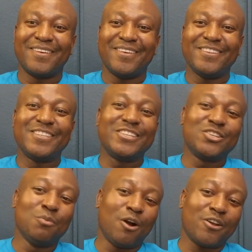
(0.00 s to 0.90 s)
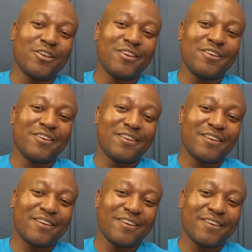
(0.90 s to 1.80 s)
digital marketing
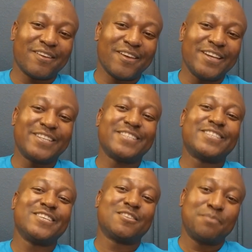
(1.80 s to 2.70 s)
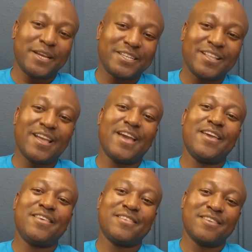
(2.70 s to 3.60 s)
agency
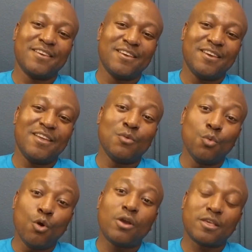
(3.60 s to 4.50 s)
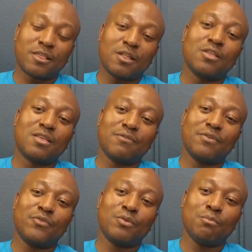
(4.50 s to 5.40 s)
specialized and work
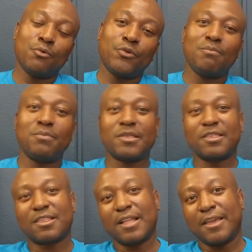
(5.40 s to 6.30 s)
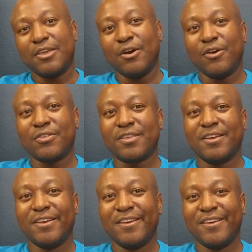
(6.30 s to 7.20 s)
exclusively with marine business like yours.
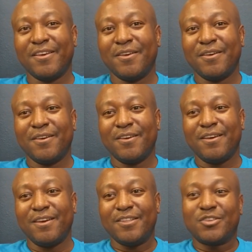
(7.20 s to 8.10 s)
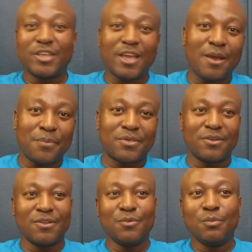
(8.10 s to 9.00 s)
In today's
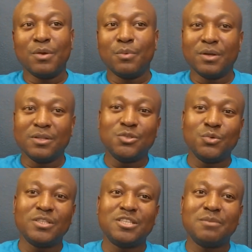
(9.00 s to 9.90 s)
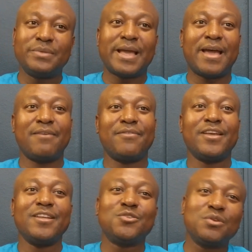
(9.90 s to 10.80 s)
episode, we will do a deep dive
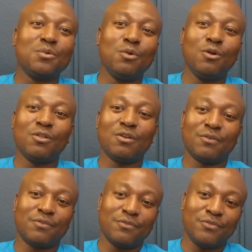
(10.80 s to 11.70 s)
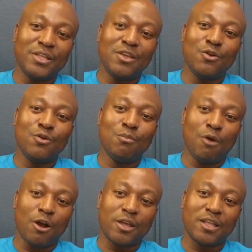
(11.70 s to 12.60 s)
into the world of video
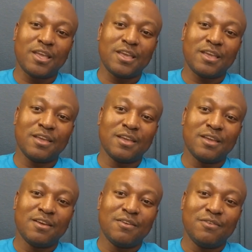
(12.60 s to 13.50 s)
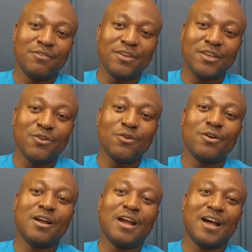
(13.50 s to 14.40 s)
marketing,
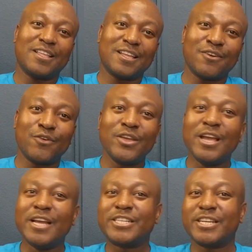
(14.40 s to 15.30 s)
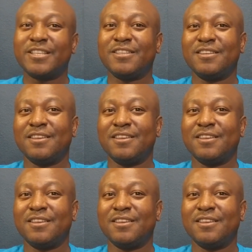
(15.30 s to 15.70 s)
video content creation,